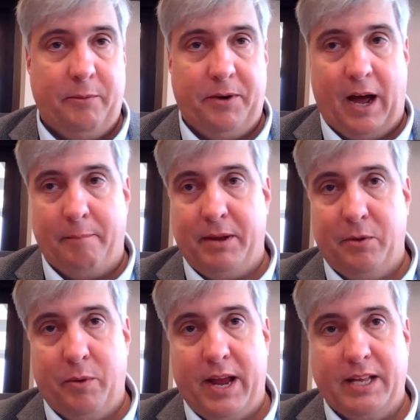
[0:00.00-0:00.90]
will not be
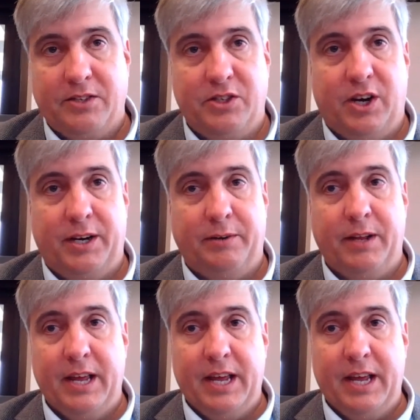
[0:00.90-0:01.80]
the way it's
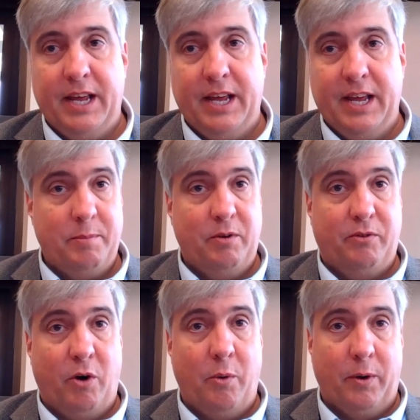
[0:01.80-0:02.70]
done as we move
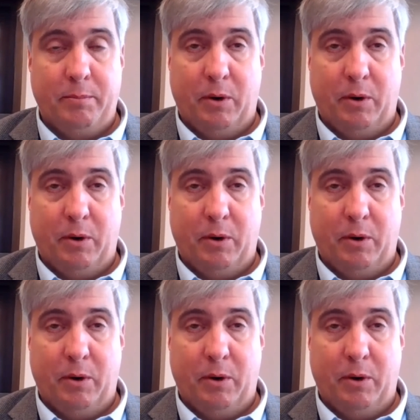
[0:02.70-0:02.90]
forward.